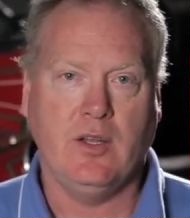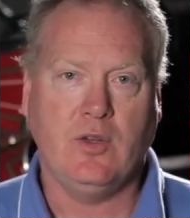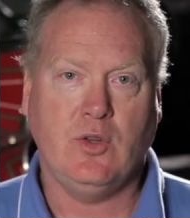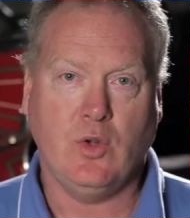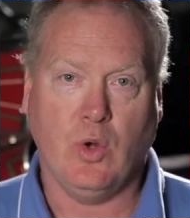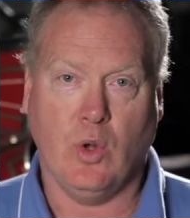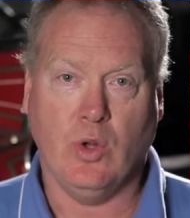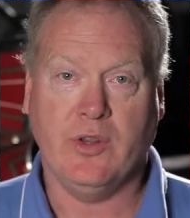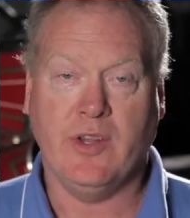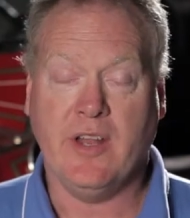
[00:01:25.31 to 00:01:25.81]

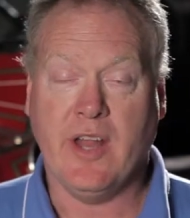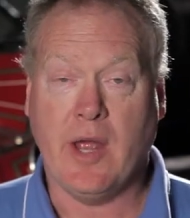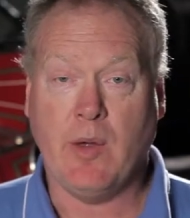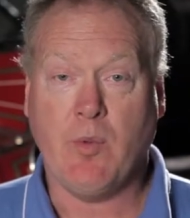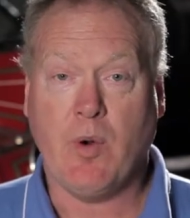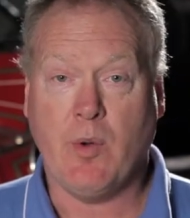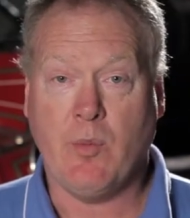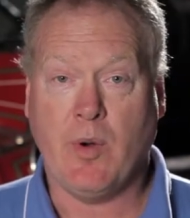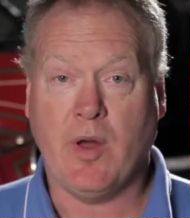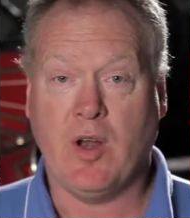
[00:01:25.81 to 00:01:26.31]
Told the
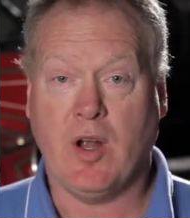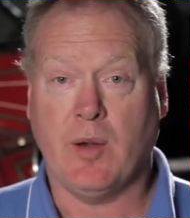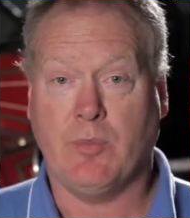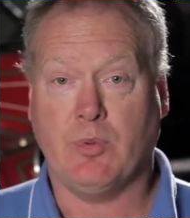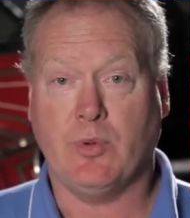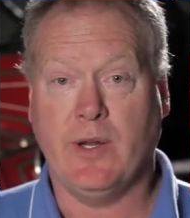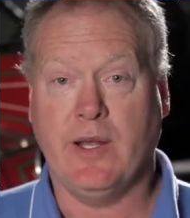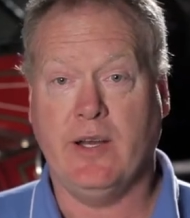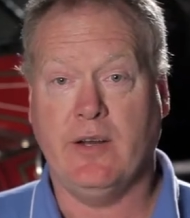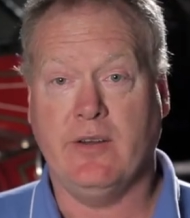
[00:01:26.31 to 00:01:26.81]
911
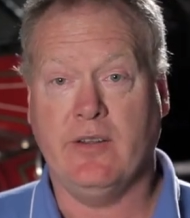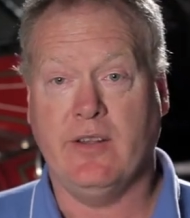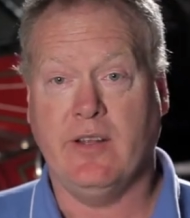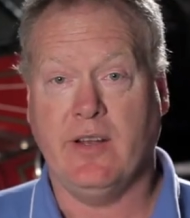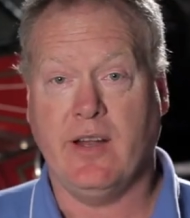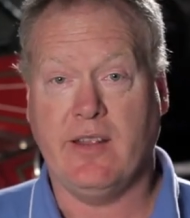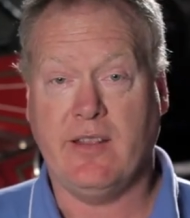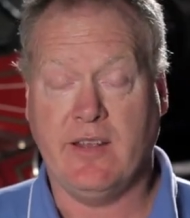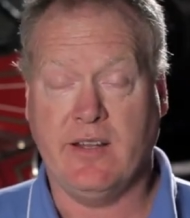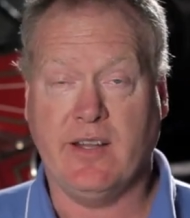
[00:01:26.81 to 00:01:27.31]
operator that
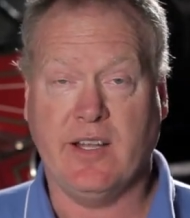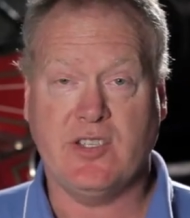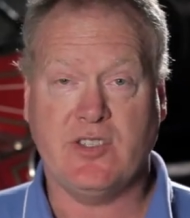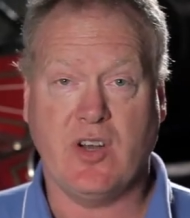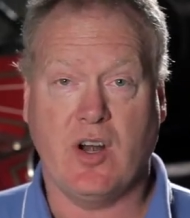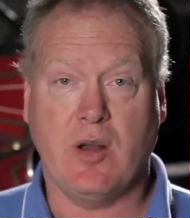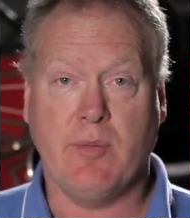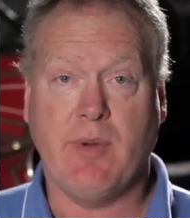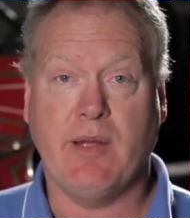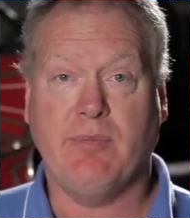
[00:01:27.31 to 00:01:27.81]
I think they
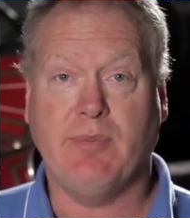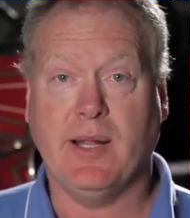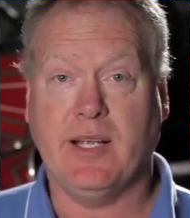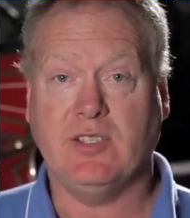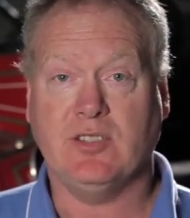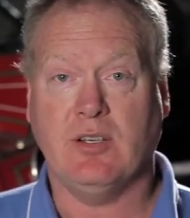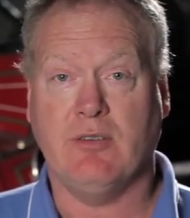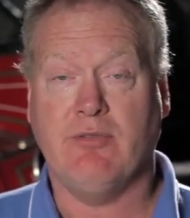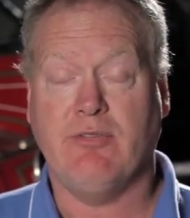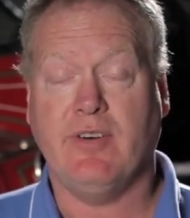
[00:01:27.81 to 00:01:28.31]
started my
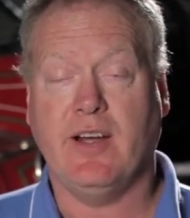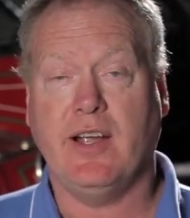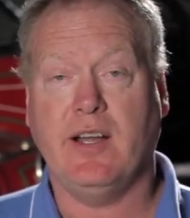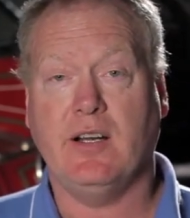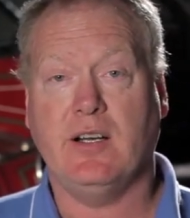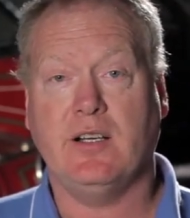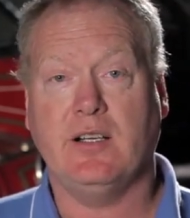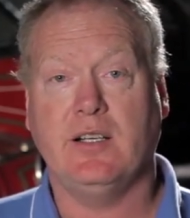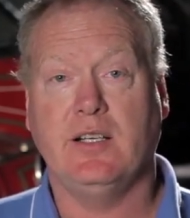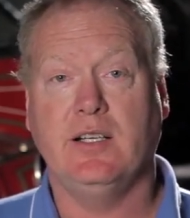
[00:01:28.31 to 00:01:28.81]
place on
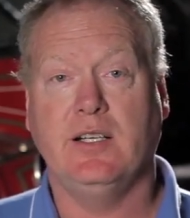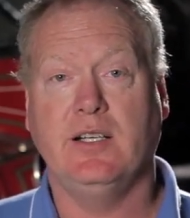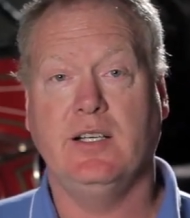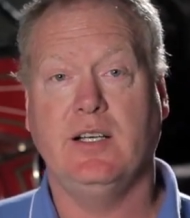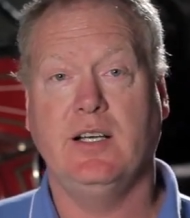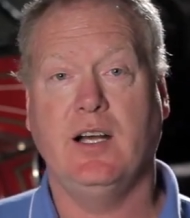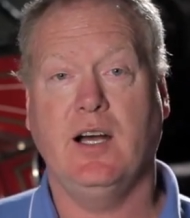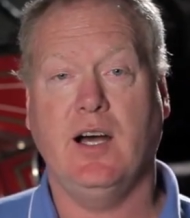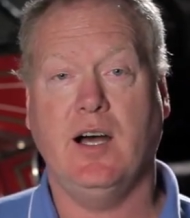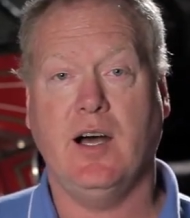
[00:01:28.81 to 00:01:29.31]
fire.
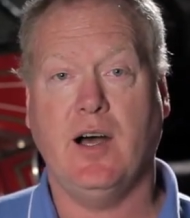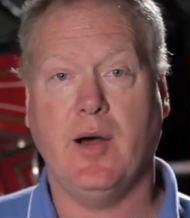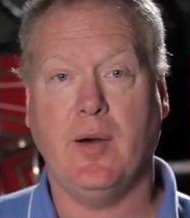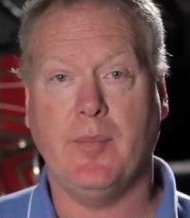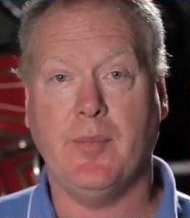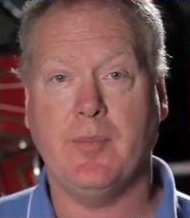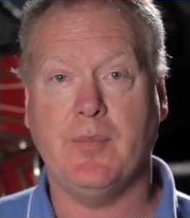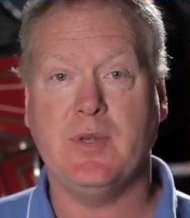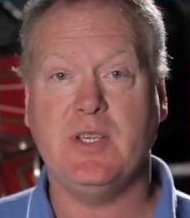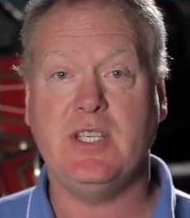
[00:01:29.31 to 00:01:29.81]

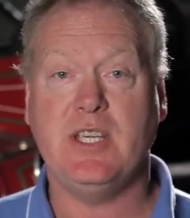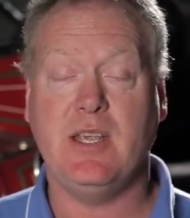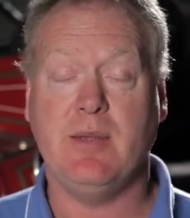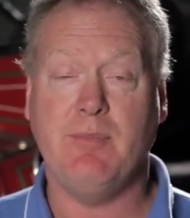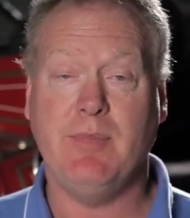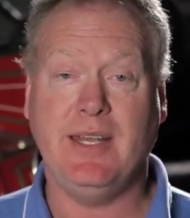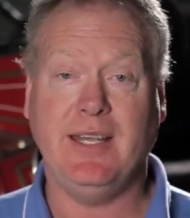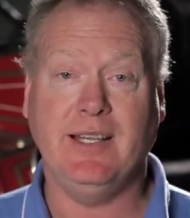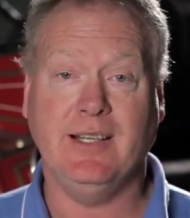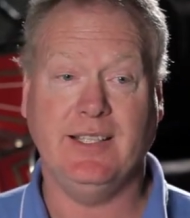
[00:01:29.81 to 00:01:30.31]
She
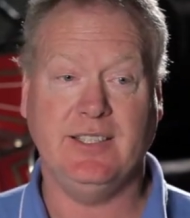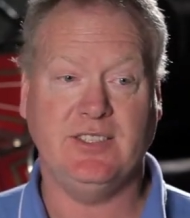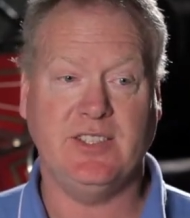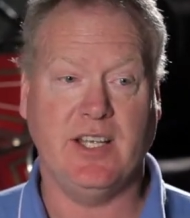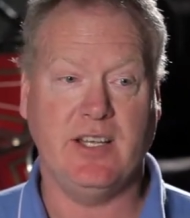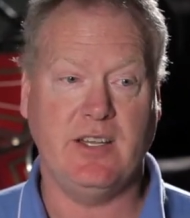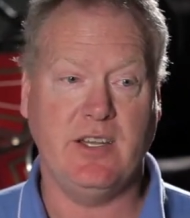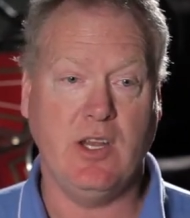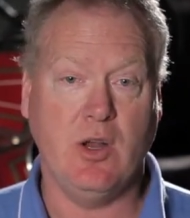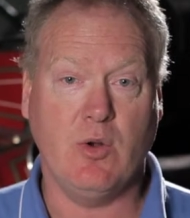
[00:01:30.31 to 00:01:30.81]
immediately
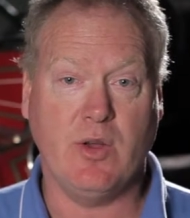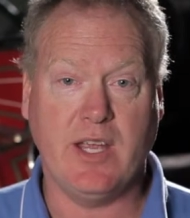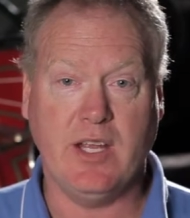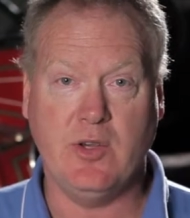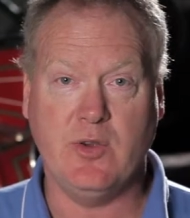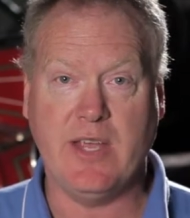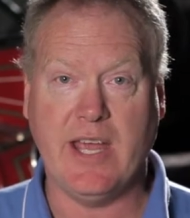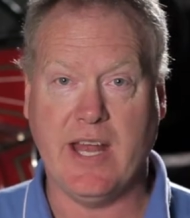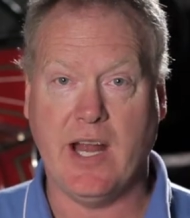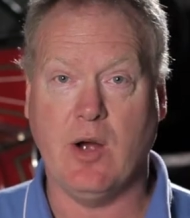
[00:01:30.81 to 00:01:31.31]
said, you know, can
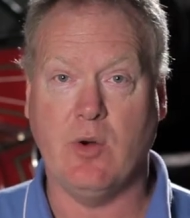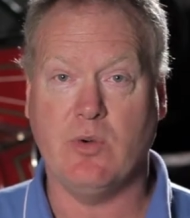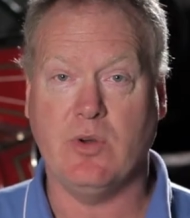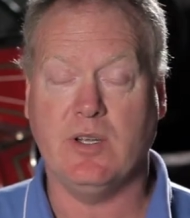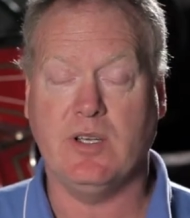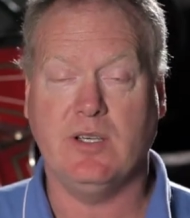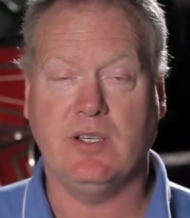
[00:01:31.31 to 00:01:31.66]
you get out?